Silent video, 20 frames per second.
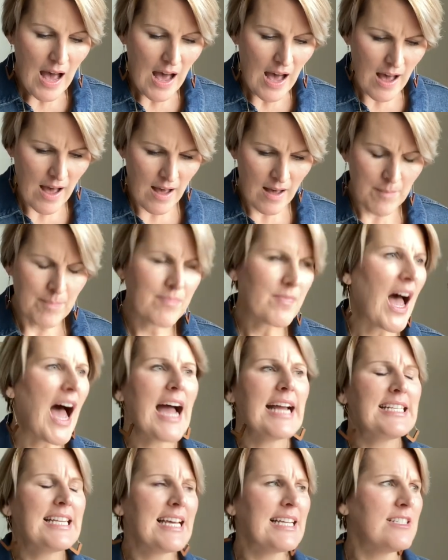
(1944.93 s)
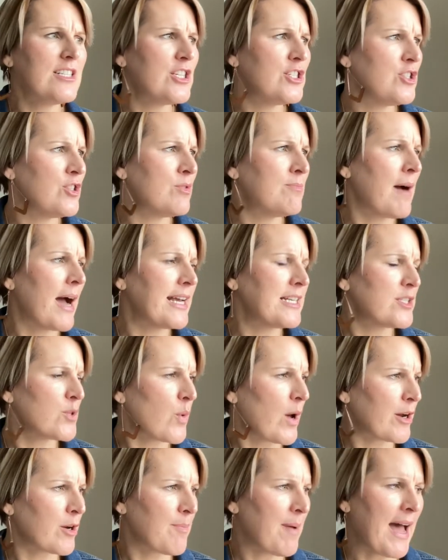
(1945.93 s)
Um, I tend to do my
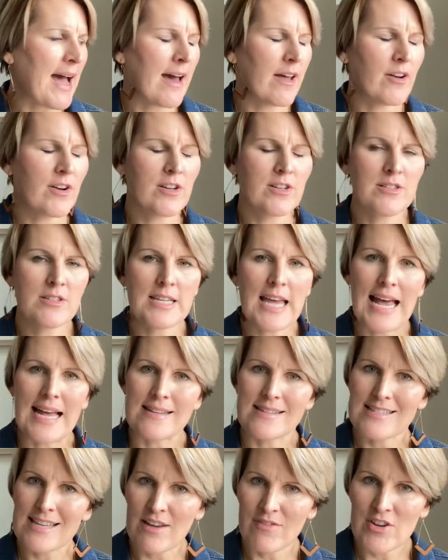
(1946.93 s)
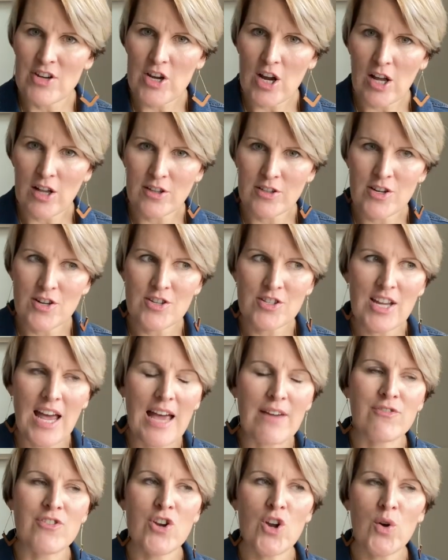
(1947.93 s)
sweater patterns at $7.
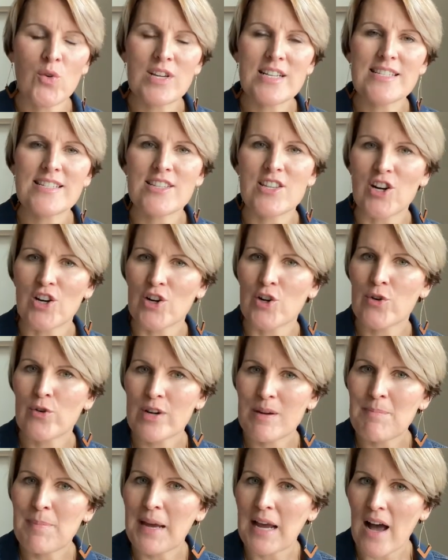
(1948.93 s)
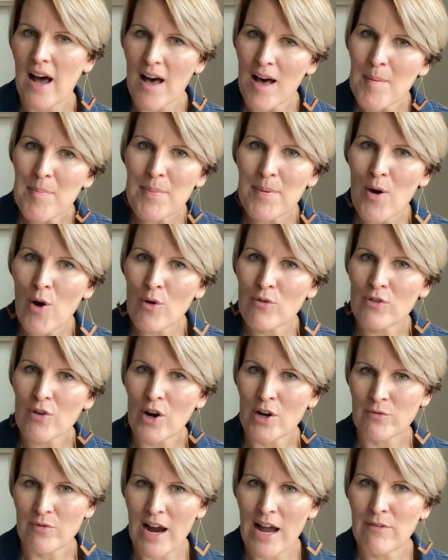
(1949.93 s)
I've noticed they're creeping up over
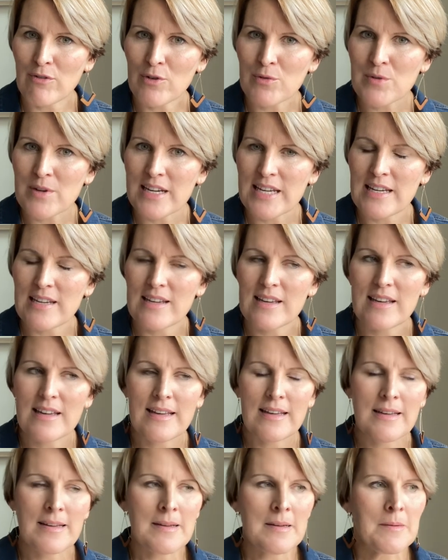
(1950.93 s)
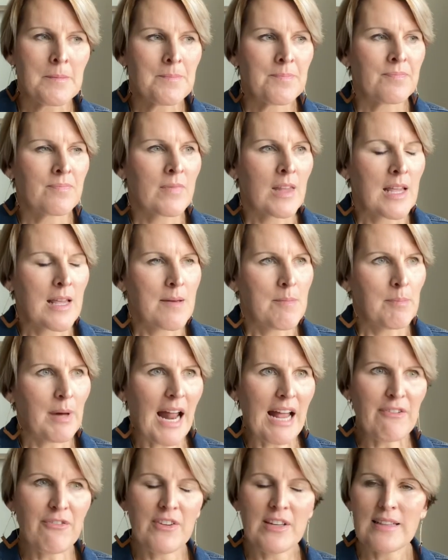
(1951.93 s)
on Ravelry. But
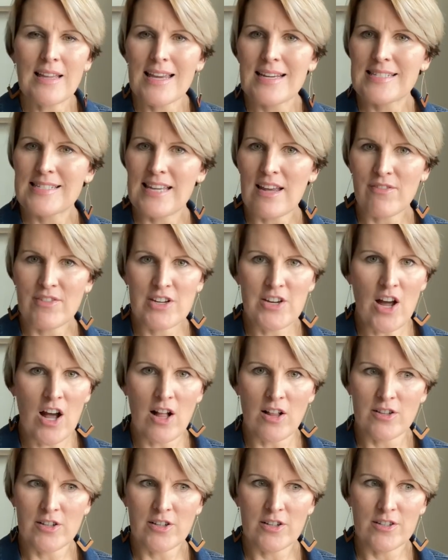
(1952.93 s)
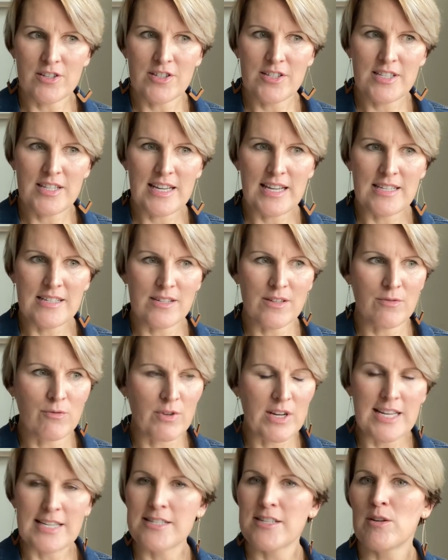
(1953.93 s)
I feel like $7 is a
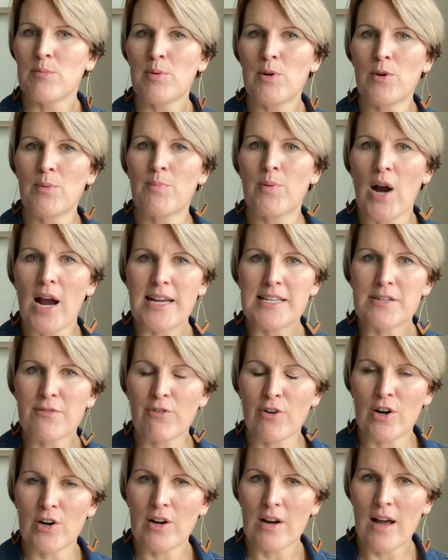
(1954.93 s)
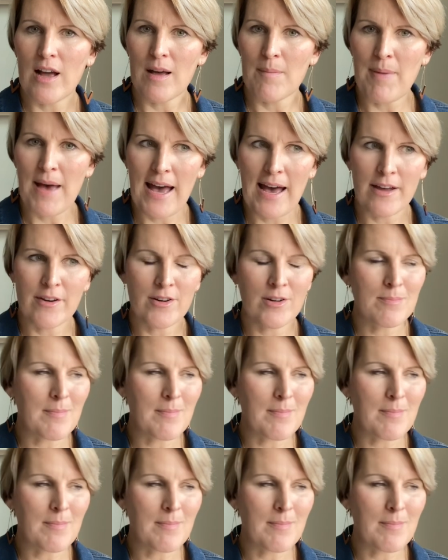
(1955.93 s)
reasonable price for a pattern.